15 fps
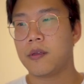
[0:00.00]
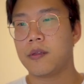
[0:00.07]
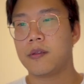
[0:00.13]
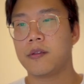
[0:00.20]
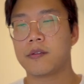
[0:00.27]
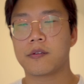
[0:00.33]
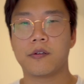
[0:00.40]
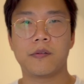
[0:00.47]

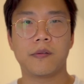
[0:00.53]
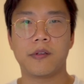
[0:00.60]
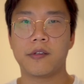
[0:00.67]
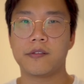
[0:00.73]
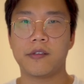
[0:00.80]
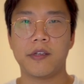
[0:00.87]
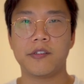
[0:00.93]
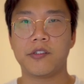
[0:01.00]

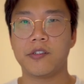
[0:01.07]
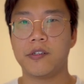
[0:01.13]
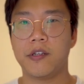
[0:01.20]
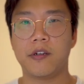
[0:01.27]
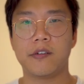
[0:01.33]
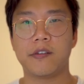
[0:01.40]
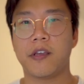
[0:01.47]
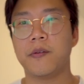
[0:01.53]

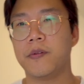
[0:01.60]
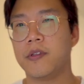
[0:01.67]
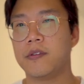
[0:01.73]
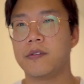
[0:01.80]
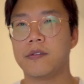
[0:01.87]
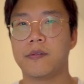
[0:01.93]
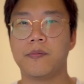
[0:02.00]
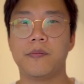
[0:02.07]

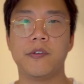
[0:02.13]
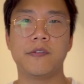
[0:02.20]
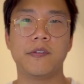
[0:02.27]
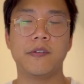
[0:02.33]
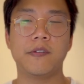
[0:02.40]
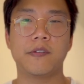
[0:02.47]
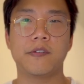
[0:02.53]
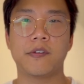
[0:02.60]
entertainment
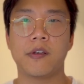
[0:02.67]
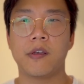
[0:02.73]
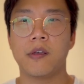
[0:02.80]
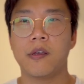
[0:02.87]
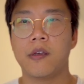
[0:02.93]
business.